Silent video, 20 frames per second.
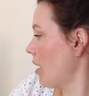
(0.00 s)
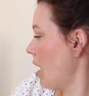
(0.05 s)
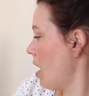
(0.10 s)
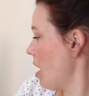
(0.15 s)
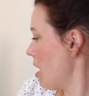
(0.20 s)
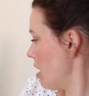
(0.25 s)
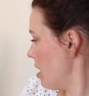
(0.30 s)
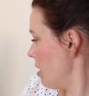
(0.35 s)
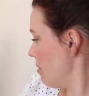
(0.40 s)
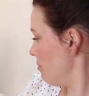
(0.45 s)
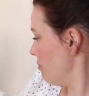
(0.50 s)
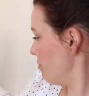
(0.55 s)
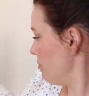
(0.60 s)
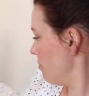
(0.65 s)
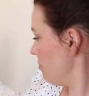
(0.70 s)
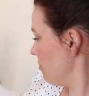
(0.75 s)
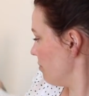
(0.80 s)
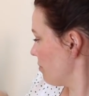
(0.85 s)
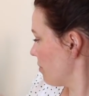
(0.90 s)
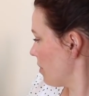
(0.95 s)

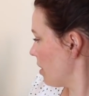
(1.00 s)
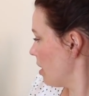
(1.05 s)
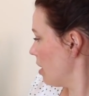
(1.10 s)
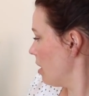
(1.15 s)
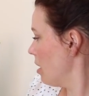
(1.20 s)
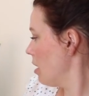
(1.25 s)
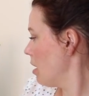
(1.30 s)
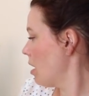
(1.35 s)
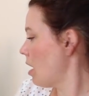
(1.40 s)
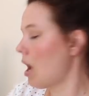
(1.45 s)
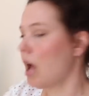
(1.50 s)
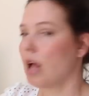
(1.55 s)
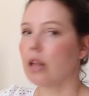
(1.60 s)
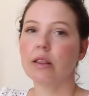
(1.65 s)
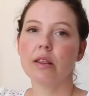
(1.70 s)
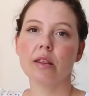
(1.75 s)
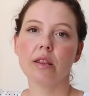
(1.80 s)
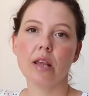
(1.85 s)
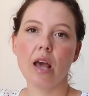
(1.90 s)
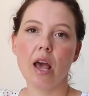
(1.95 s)
And
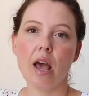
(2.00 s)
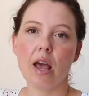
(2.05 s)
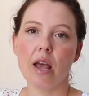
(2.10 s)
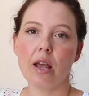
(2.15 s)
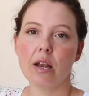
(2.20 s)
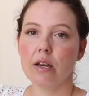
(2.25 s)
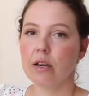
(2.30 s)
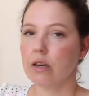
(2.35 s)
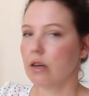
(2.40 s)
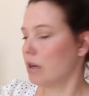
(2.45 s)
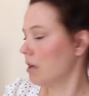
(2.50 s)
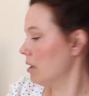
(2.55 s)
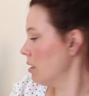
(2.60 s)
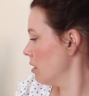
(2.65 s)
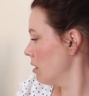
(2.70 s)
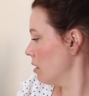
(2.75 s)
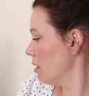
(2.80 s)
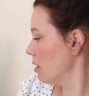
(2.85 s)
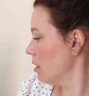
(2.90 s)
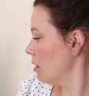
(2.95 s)
then
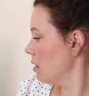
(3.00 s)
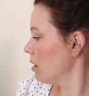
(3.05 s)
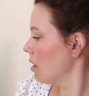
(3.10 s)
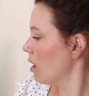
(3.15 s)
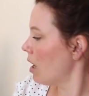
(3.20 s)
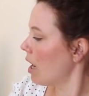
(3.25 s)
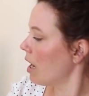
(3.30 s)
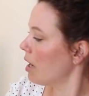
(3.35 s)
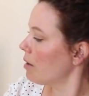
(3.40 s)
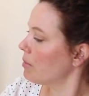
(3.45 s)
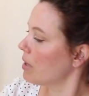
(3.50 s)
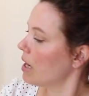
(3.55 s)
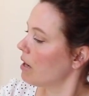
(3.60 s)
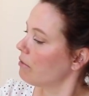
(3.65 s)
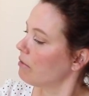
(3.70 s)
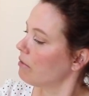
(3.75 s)
I am now